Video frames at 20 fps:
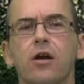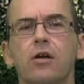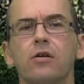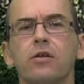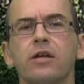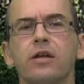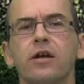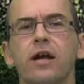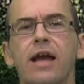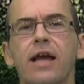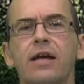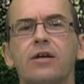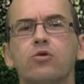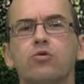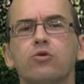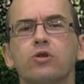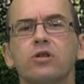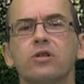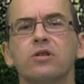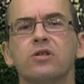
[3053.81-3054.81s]
earlier
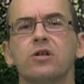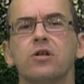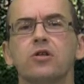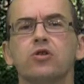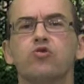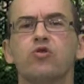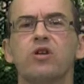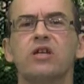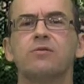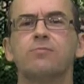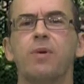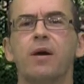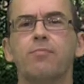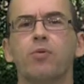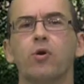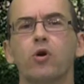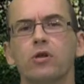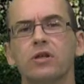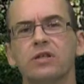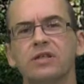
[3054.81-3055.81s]
echoed concerns raised by
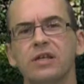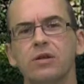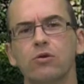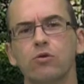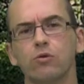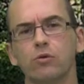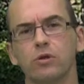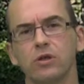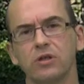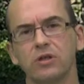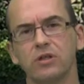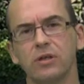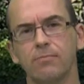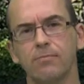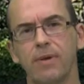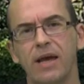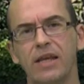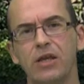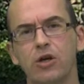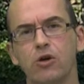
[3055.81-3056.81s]
policyholders,
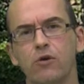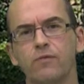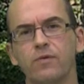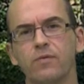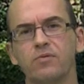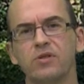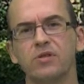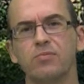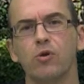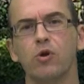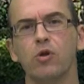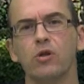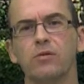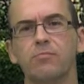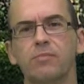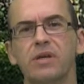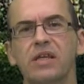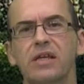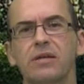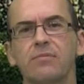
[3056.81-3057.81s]
many of them small
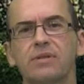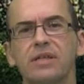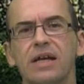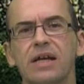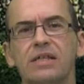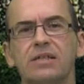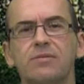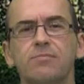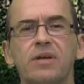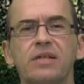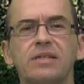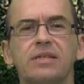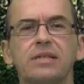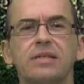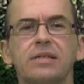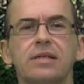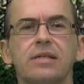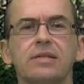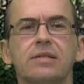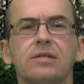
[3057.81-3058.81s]
and medium-sized
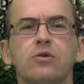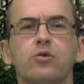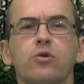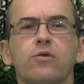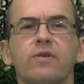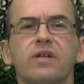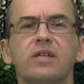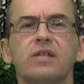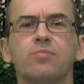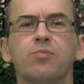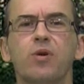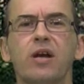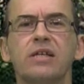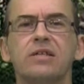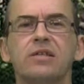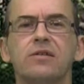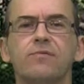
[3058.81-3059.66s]
businesses, who have expressed